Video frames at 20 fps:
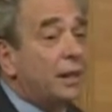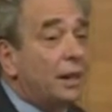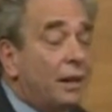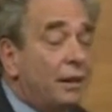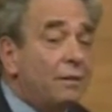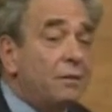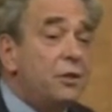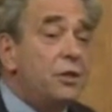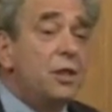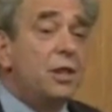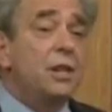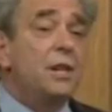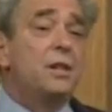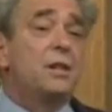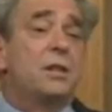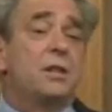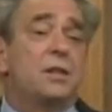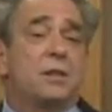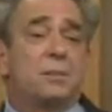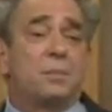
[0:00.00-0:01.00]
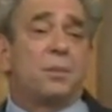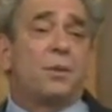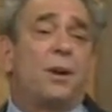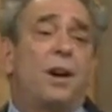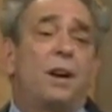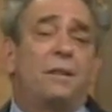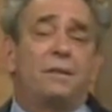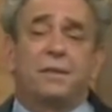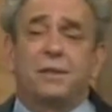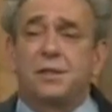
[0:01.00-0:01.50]
of Jesus'
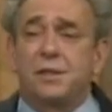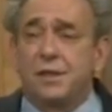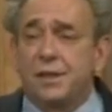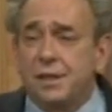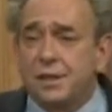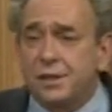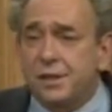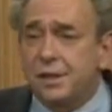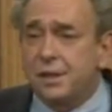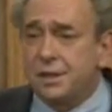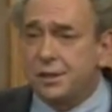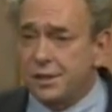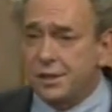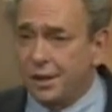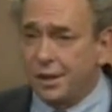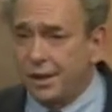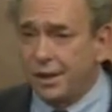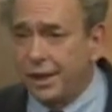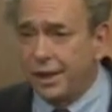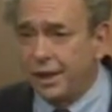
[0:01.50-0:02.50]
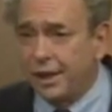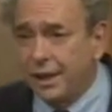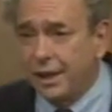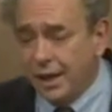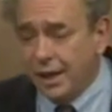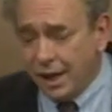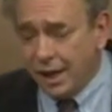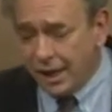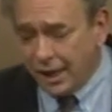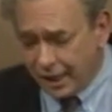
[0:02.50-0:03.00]
prophecies concerning
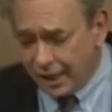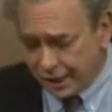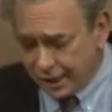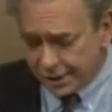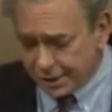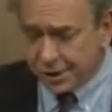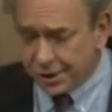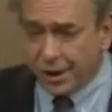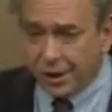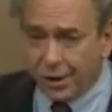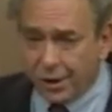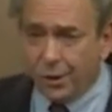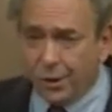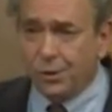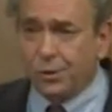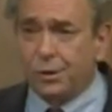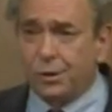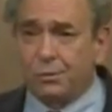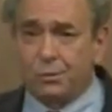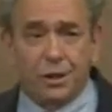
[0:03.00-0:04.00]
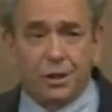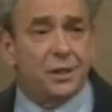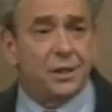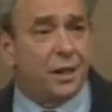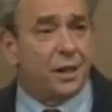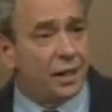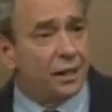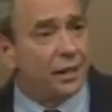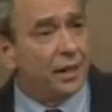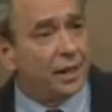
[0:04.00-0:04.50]
his own
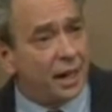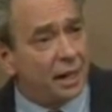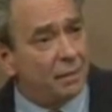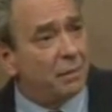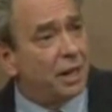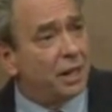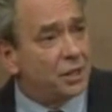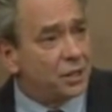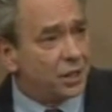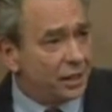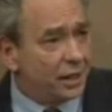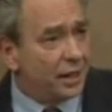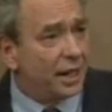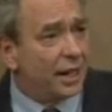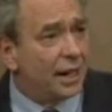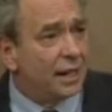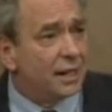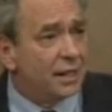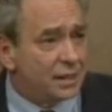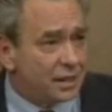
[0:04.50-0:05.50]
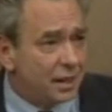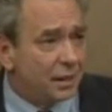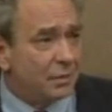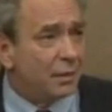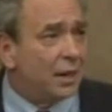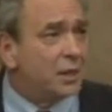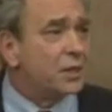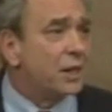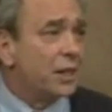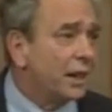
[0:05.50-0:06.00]
return. And I mentioned then, as I'll
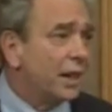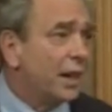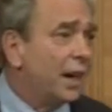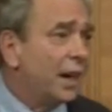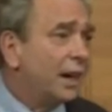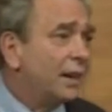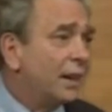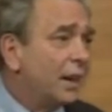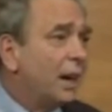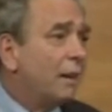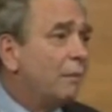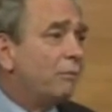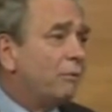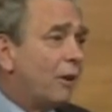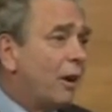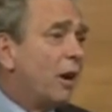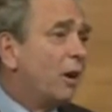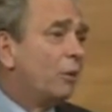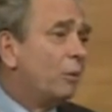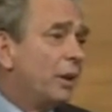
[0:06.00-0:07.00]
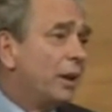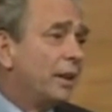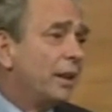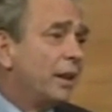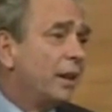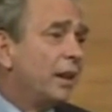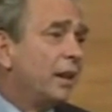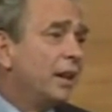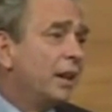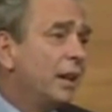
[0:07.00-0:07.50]
mention again, that I'm following
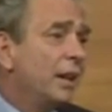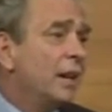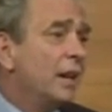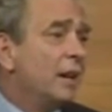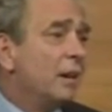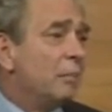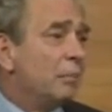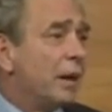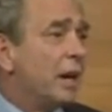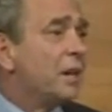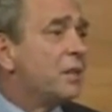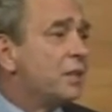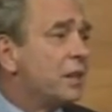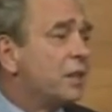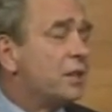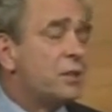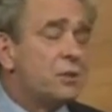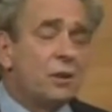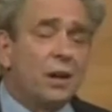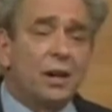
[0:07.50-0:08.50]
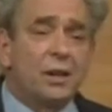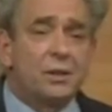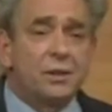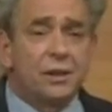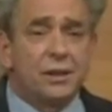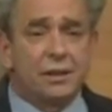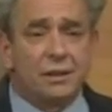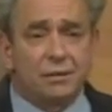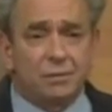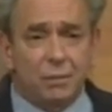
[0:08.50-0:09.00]
the basic
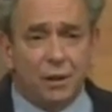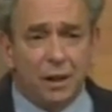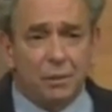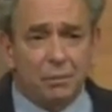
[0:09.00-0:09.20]
structure of my